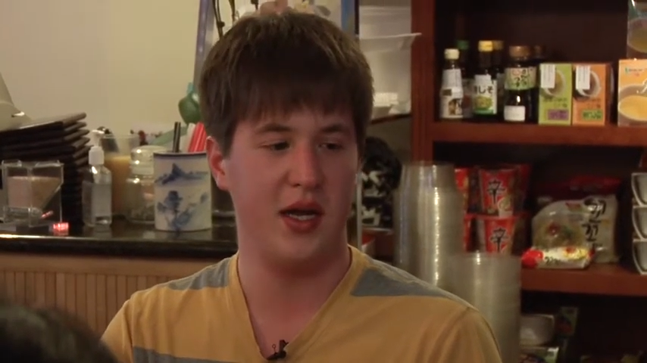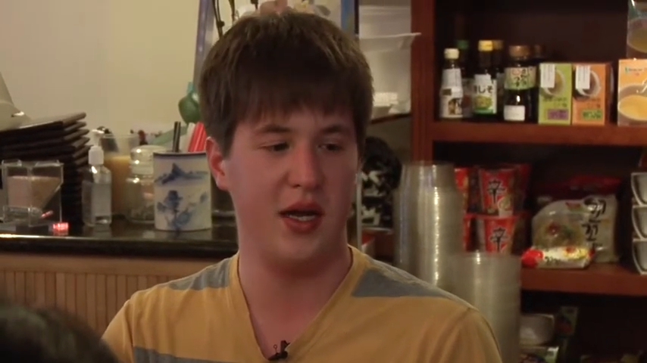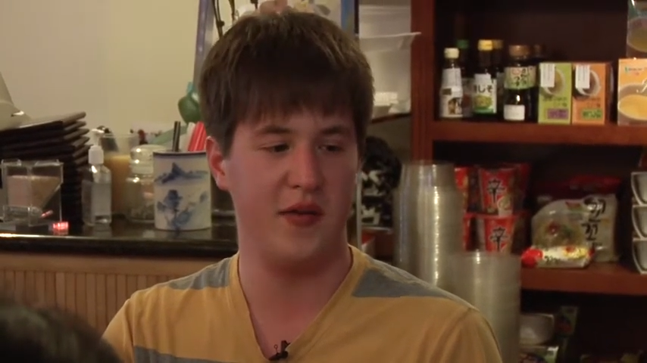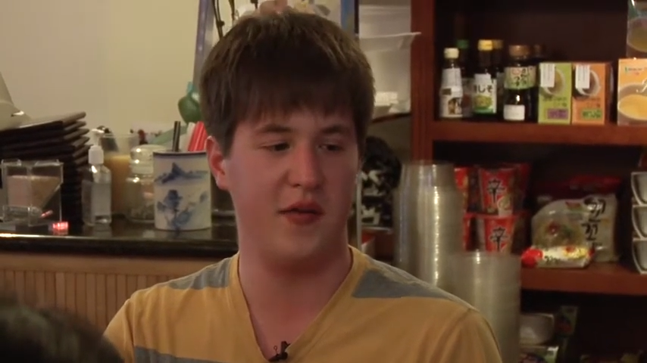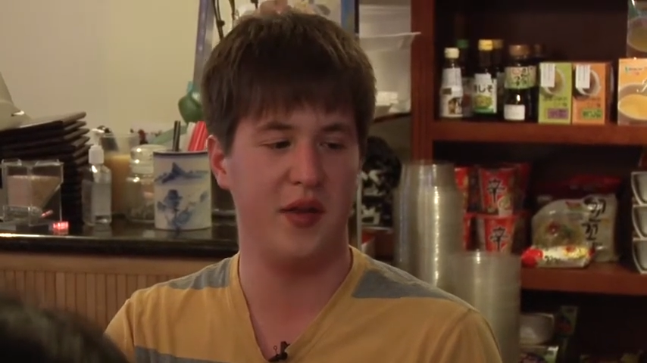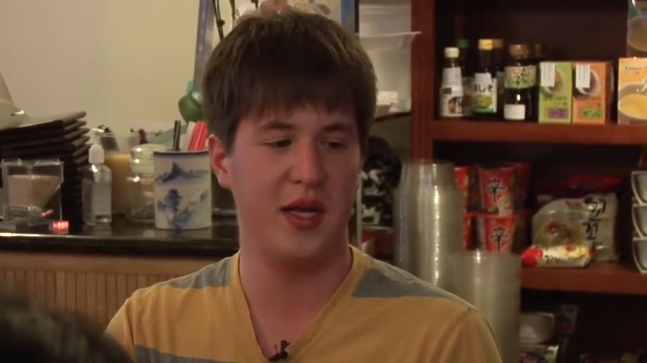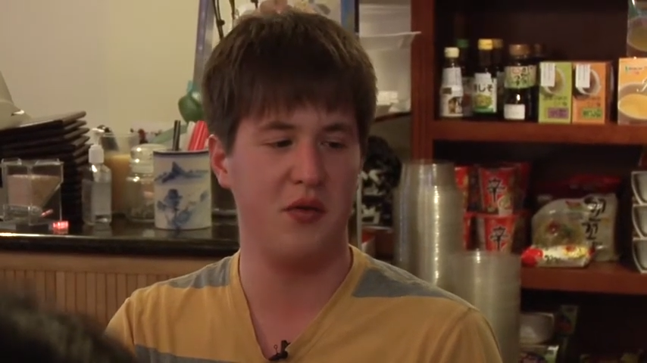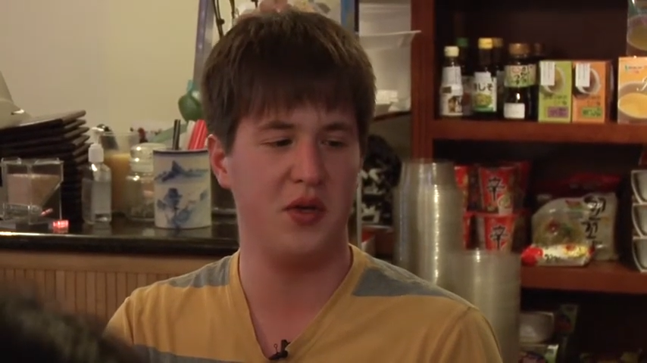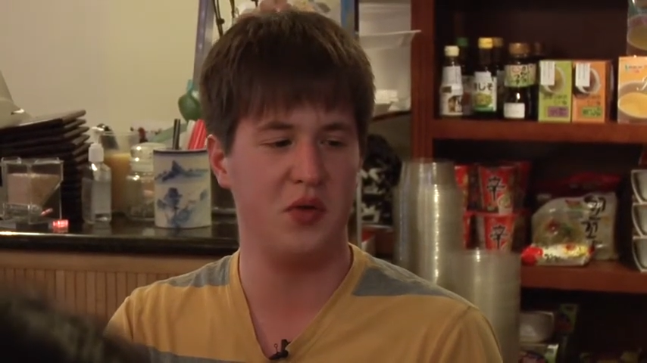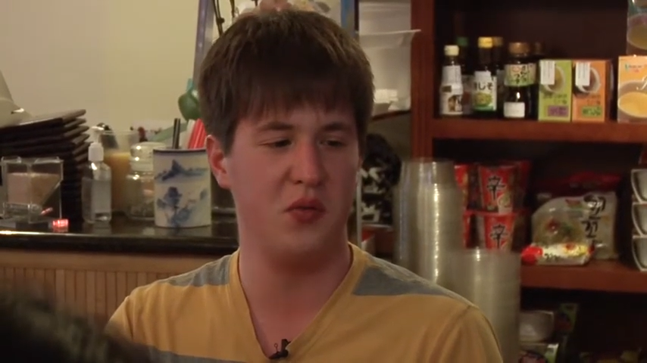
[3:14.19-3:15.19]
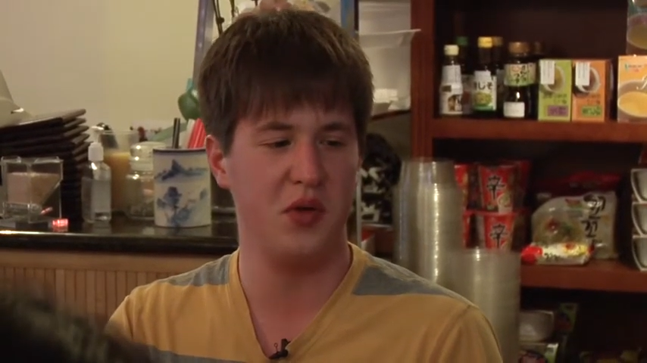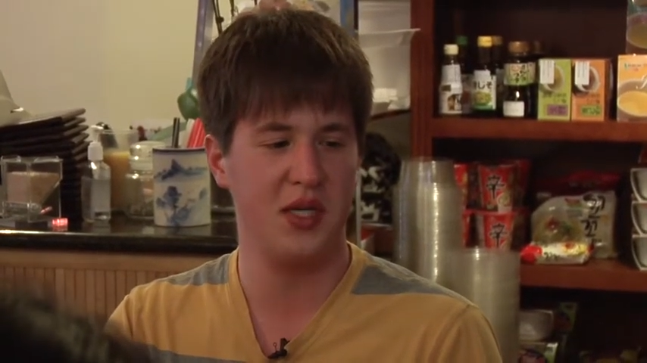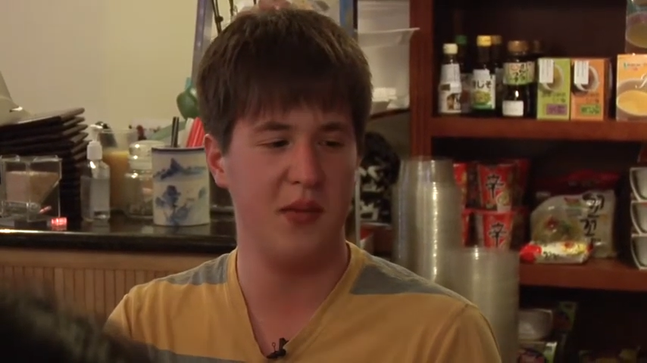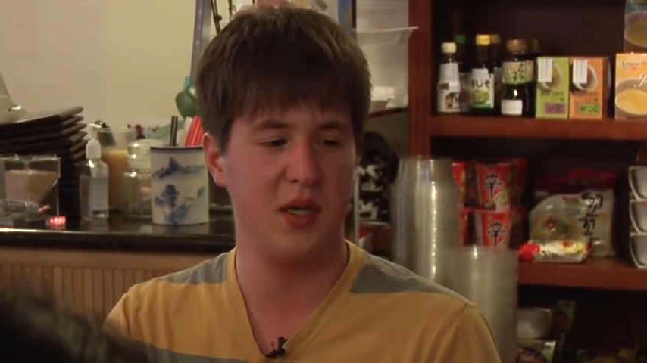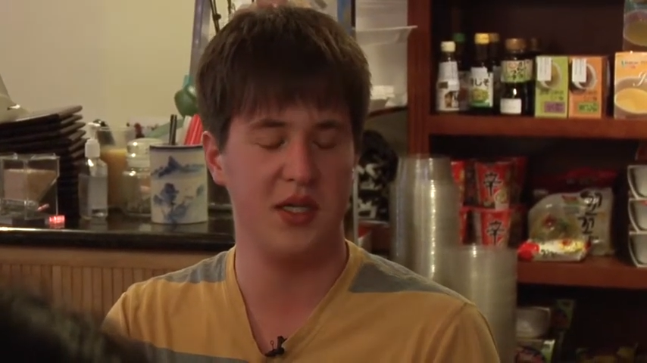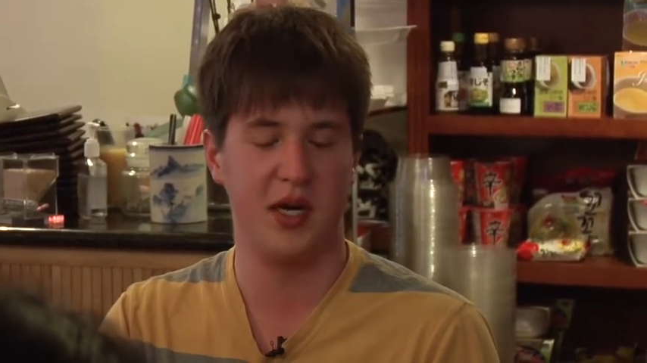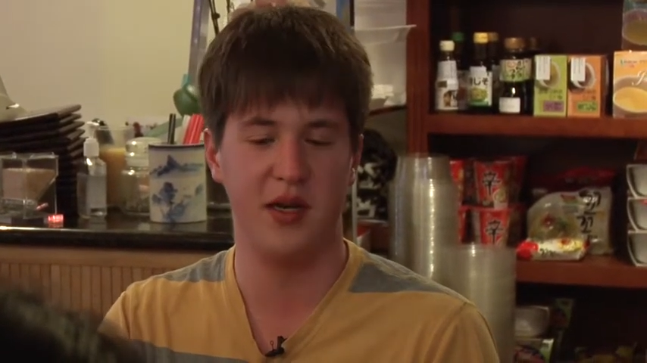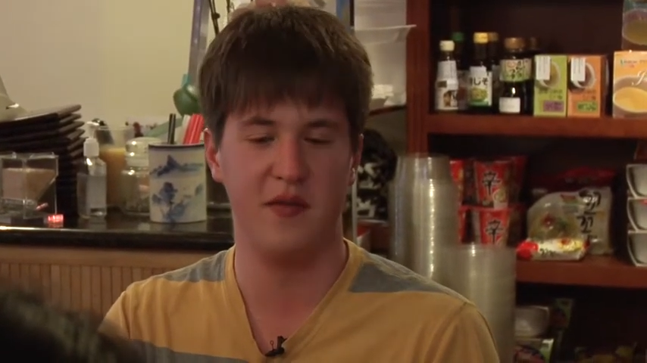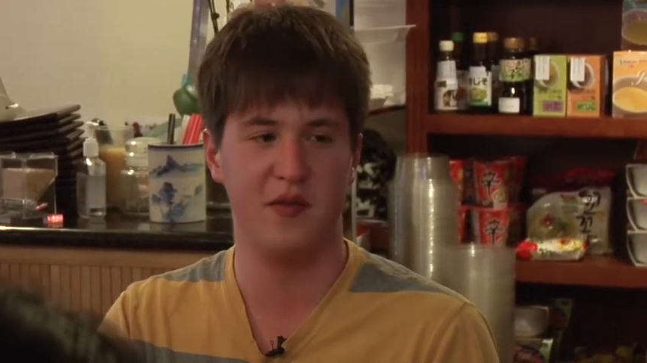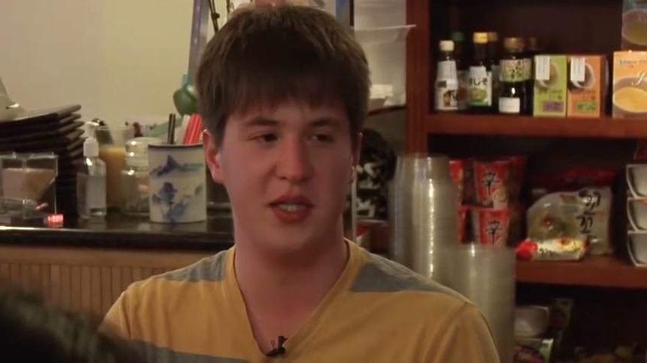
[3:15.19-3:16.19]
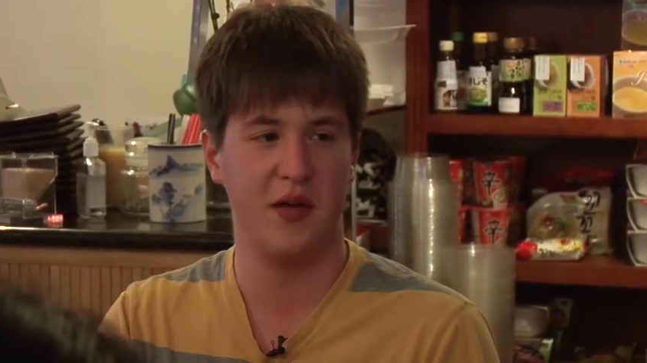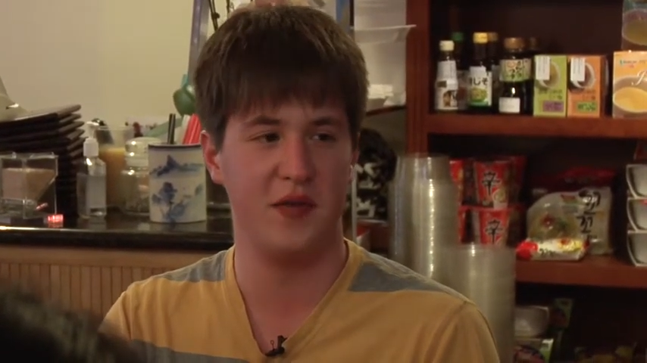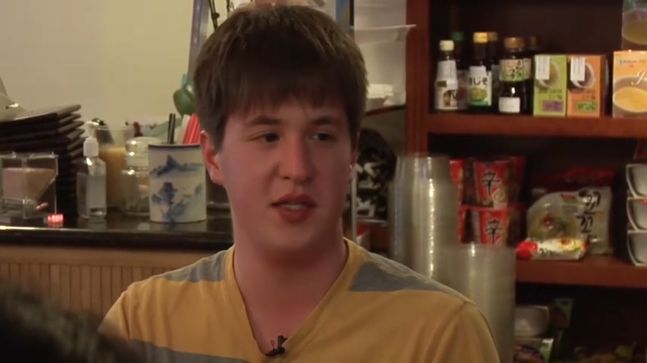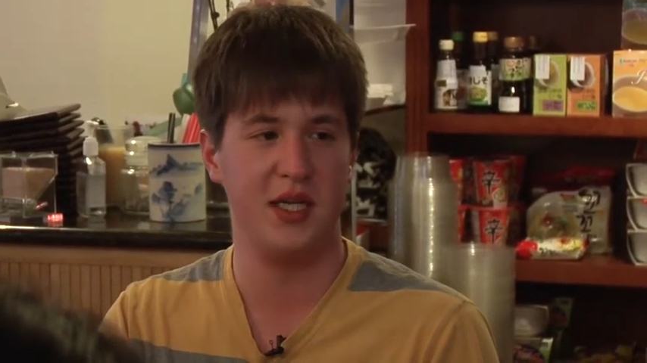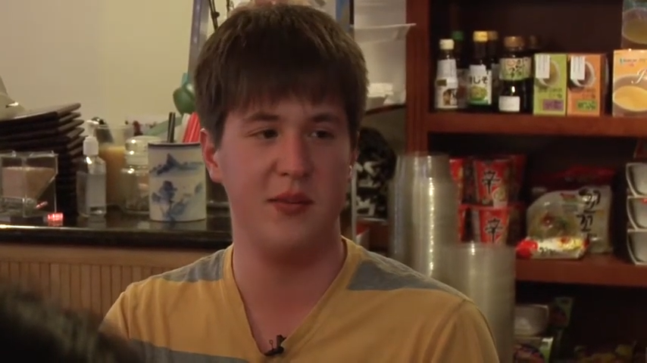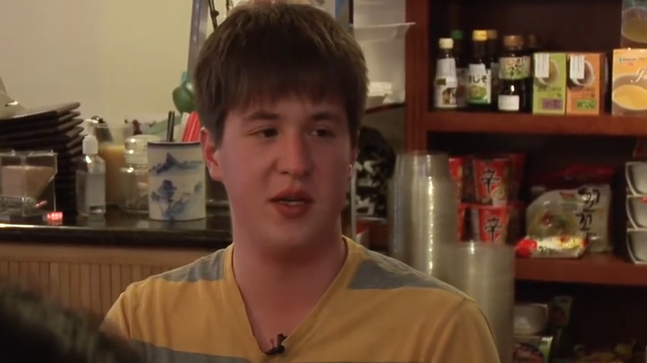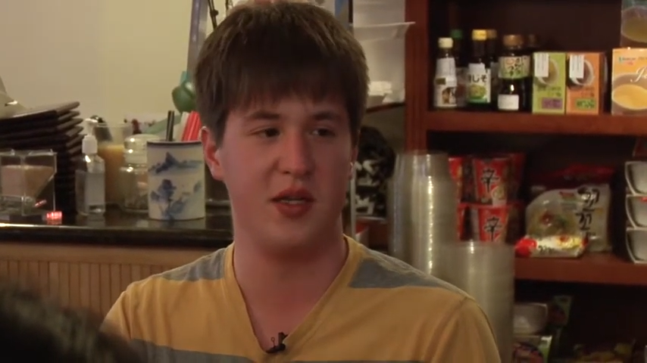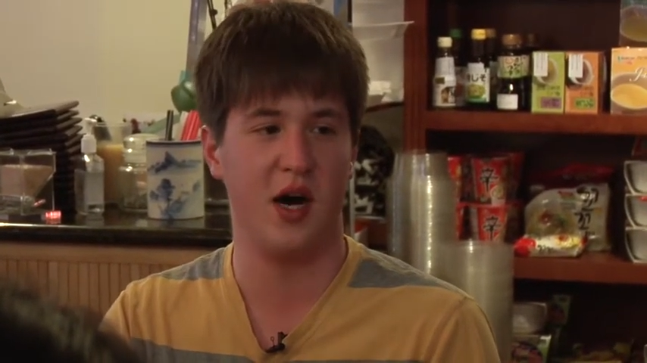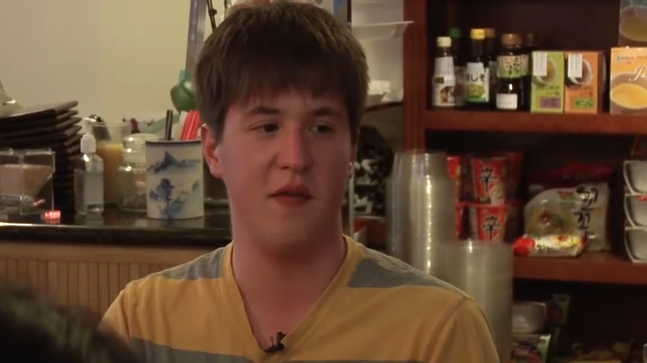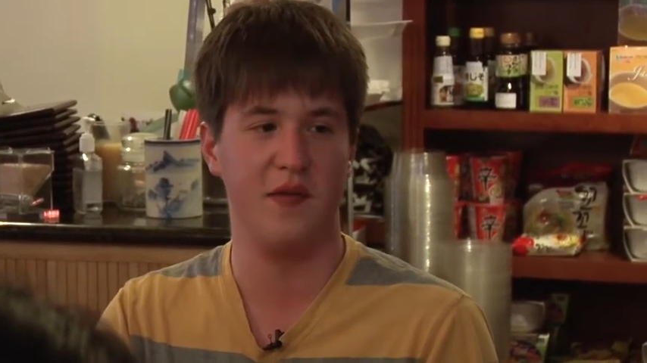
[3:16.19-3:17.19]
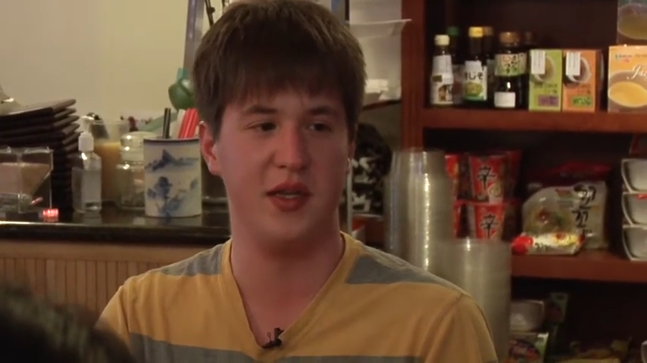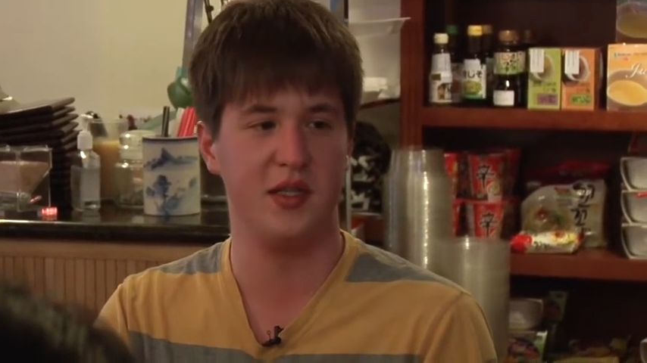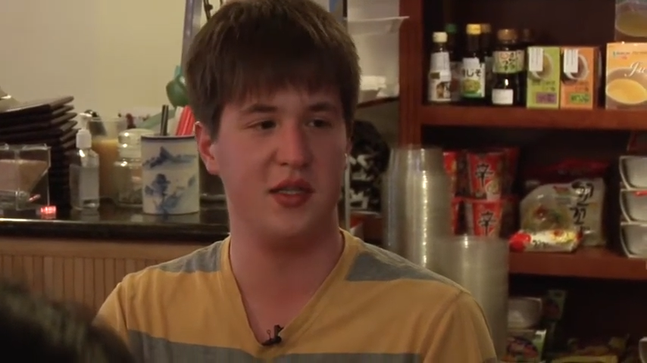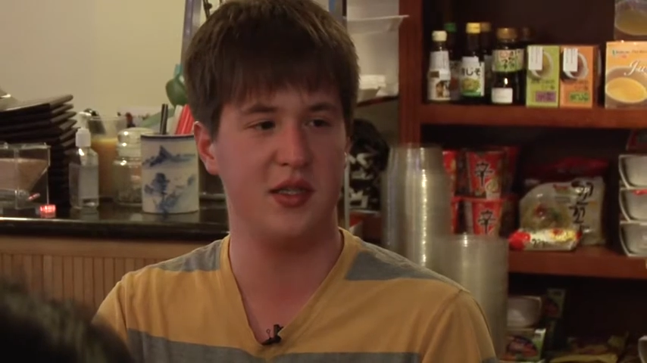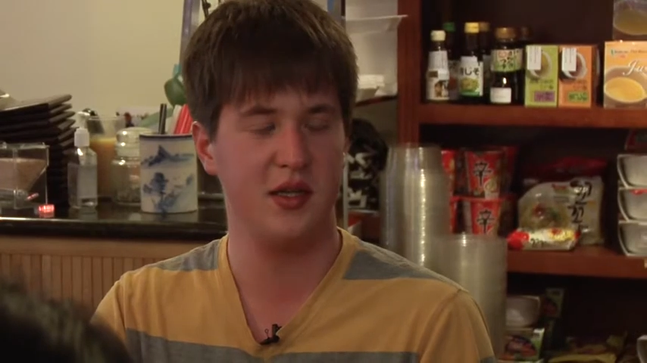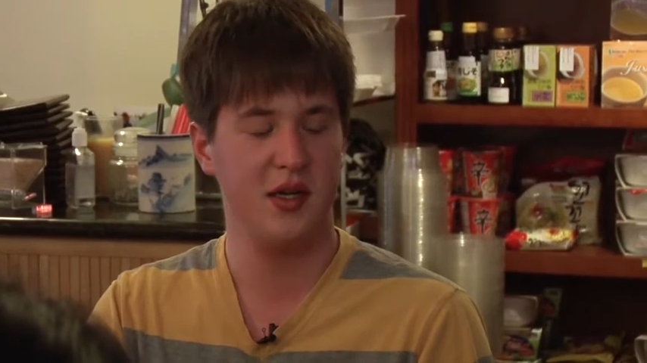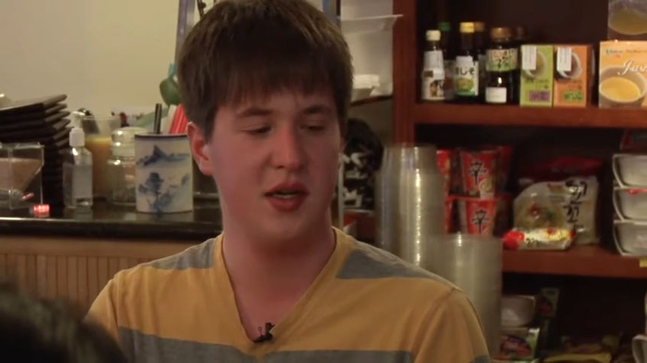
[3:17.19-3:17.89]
in a different language really gave me a ton of self-esteem and confidence.